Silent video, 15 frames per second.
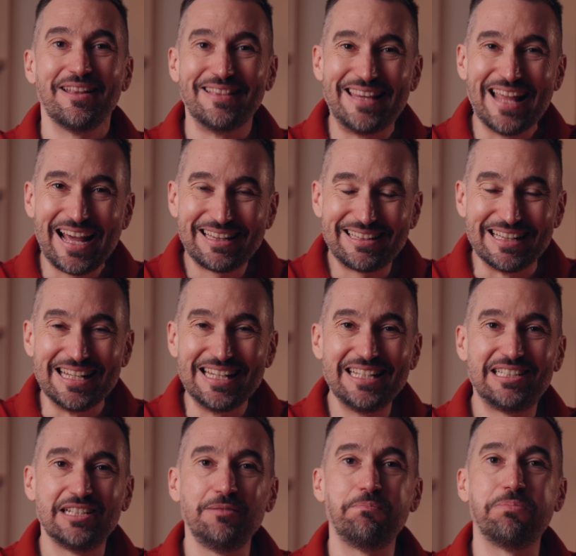That
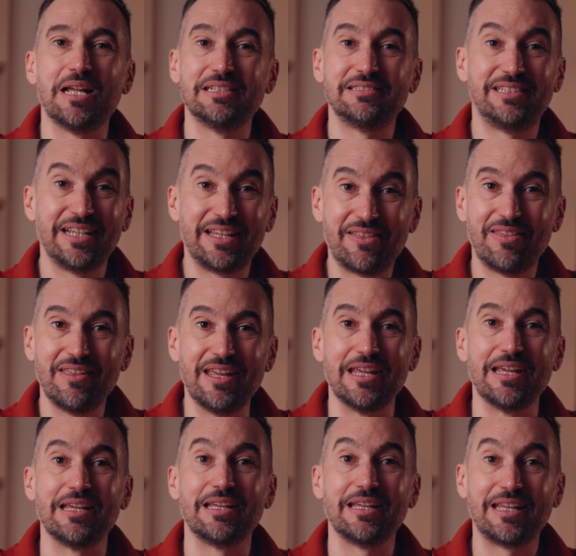little plastic
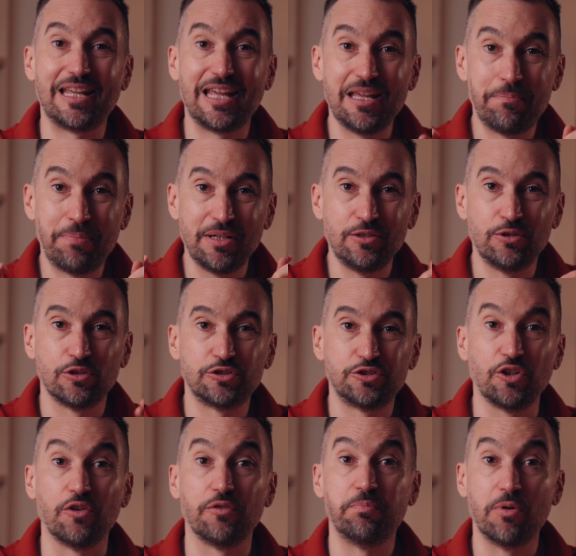thing keeping your
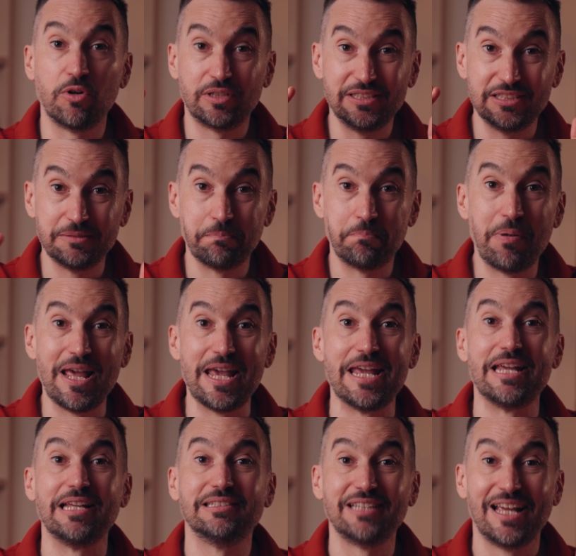softbox in
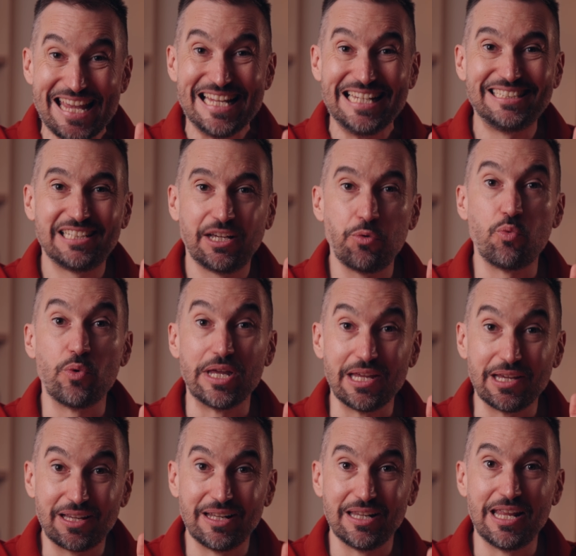place is a
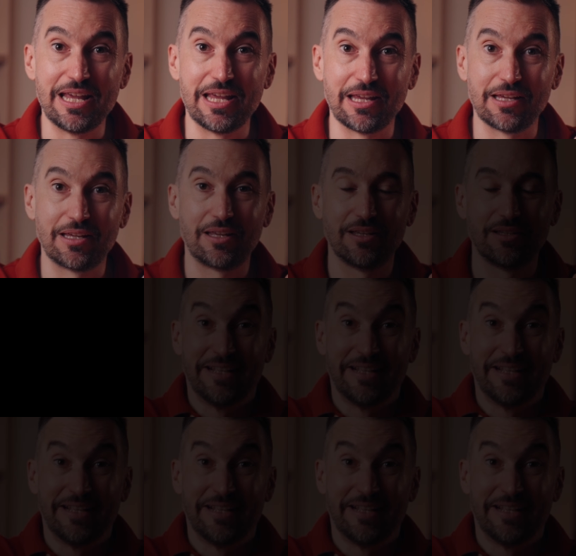weak link.